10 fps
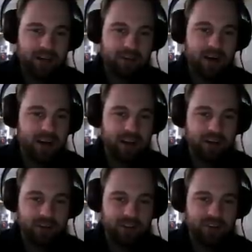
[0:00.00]

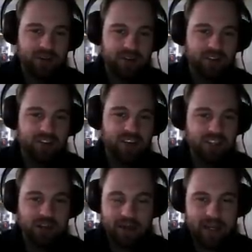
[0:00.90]
Chronicles.
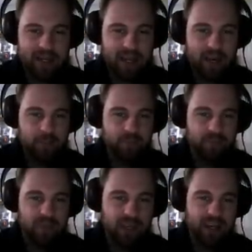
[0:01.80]
Such a great game.
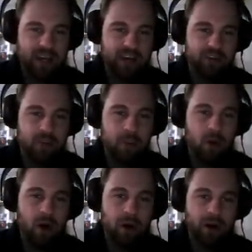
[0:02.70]
Yeah, there's my
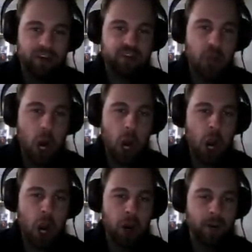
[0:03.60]
boy,
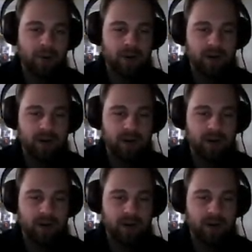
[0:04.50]
Wesker!